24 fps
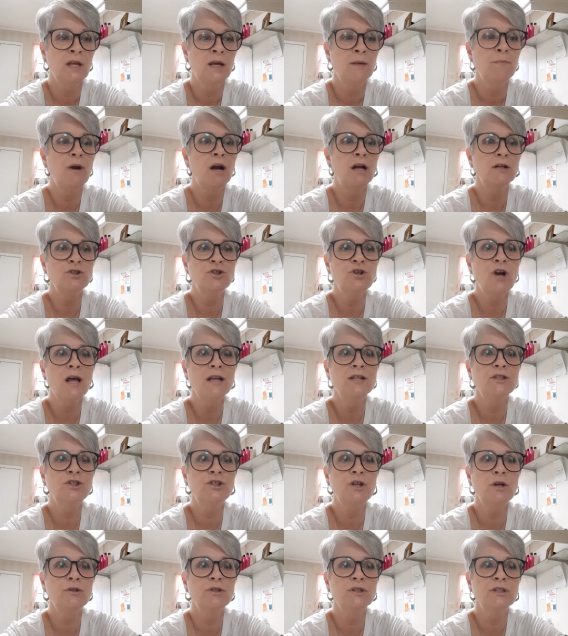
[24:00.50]
But I'll try to
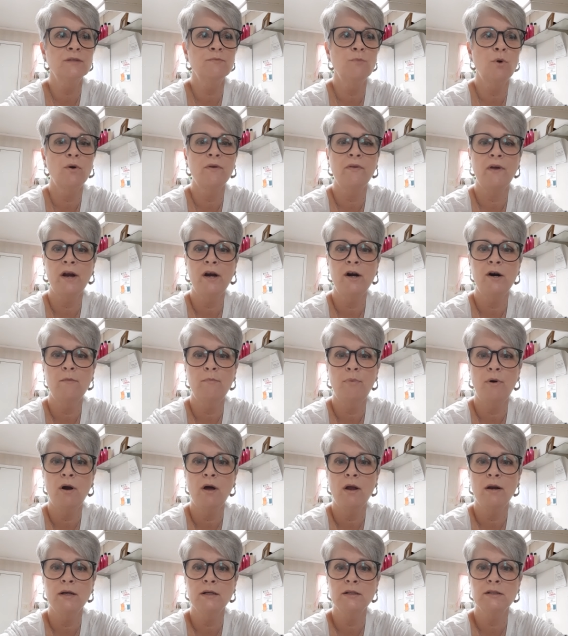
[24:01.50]
show you some more of the hair
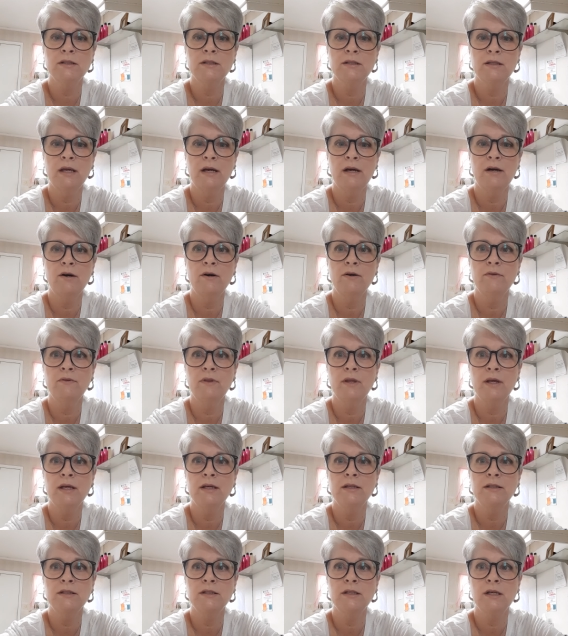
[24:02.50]
products there
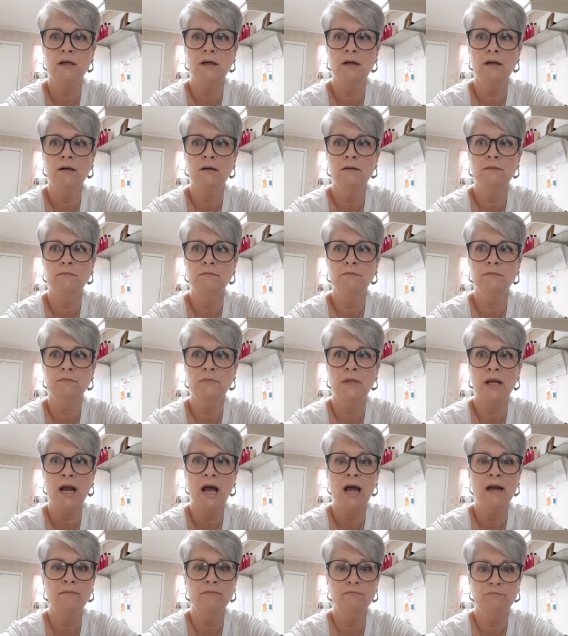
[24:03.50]
that
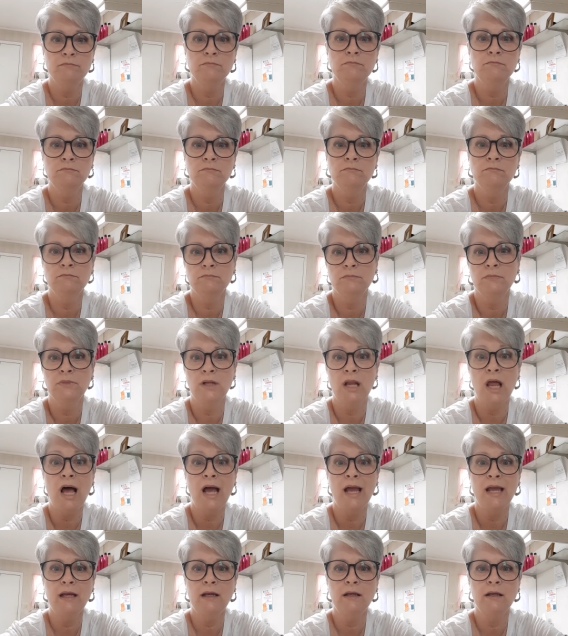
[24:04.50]
I
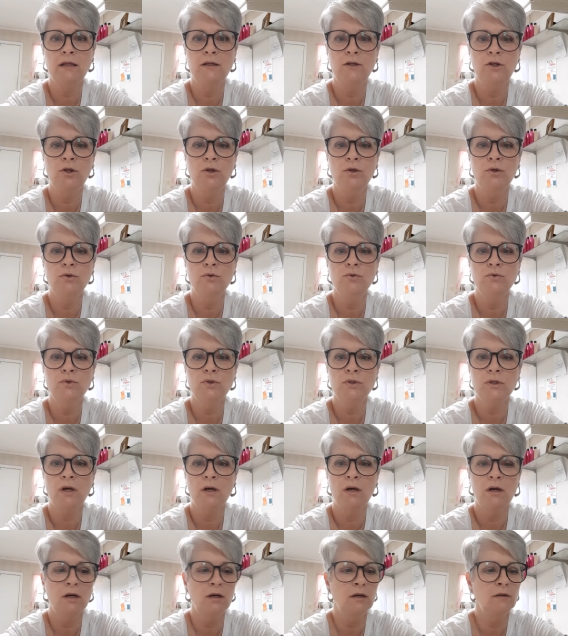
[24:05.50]
like and use.
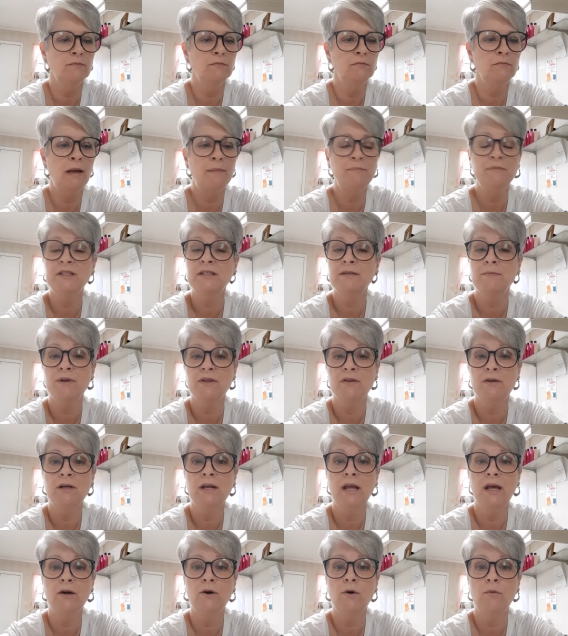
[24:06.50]
Maybe some of the
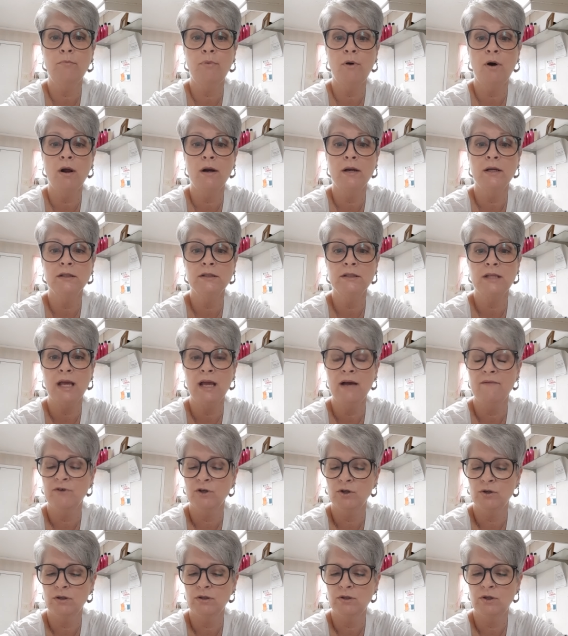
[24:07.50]
nail products. They have
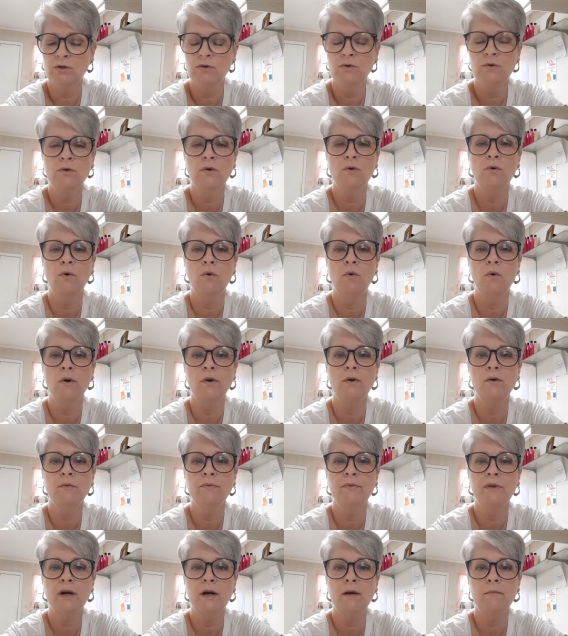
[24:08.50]
a good cuticle
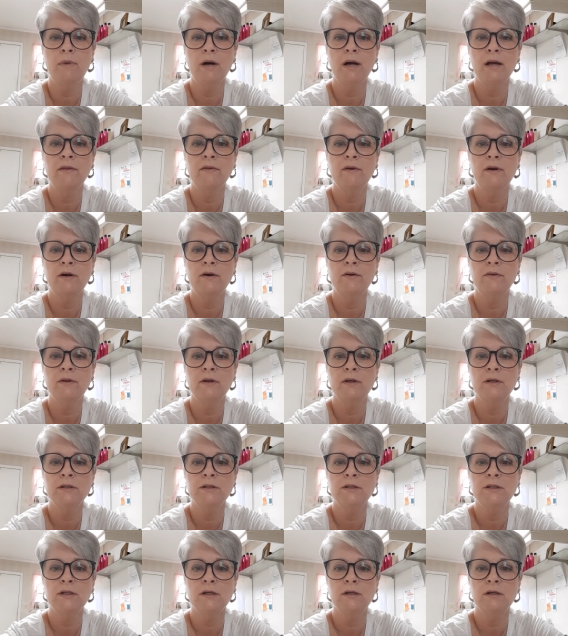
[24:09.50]
oil that I buy there
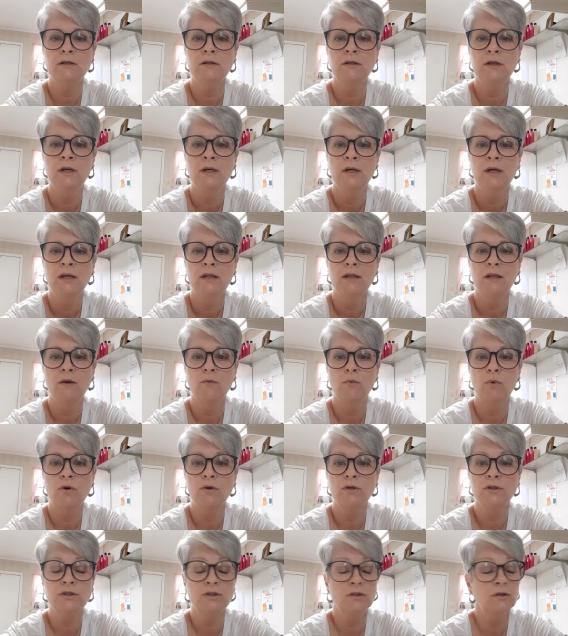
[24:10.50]
that
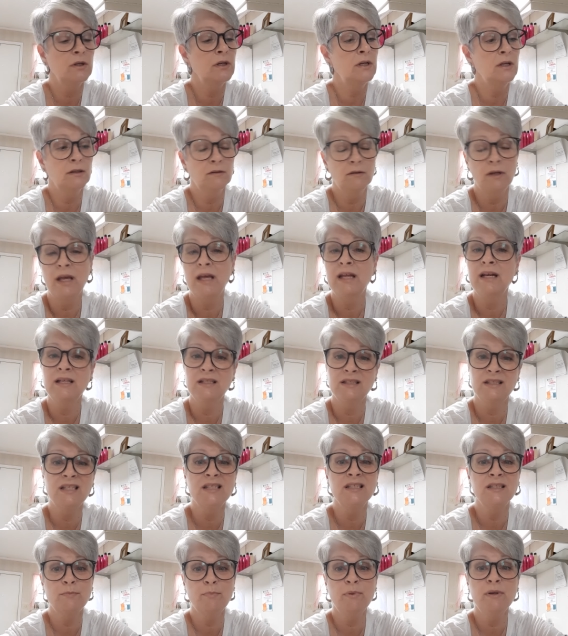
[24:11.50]
works good, and
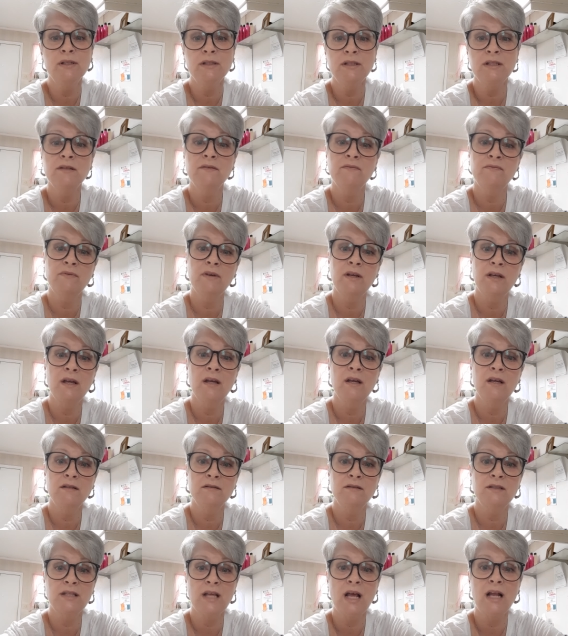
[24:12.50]
it's expensive
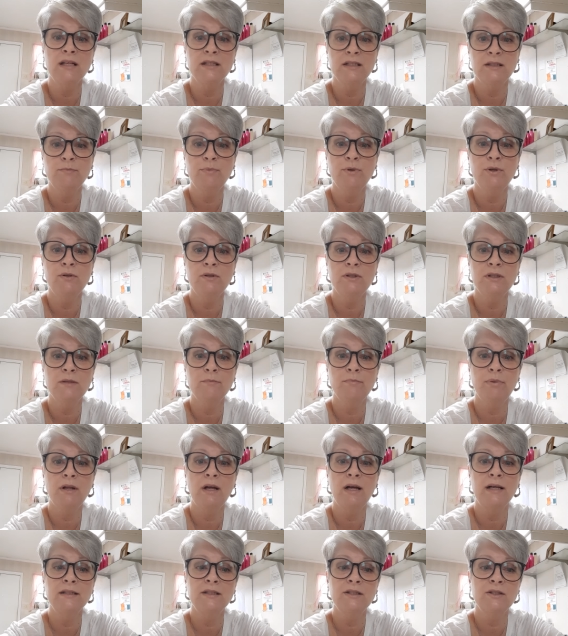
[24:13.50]
at Sally's Beauty
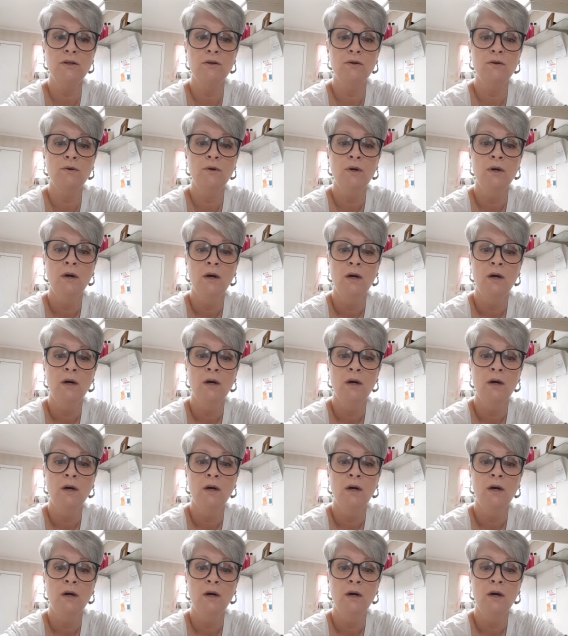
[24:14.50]
Supply, so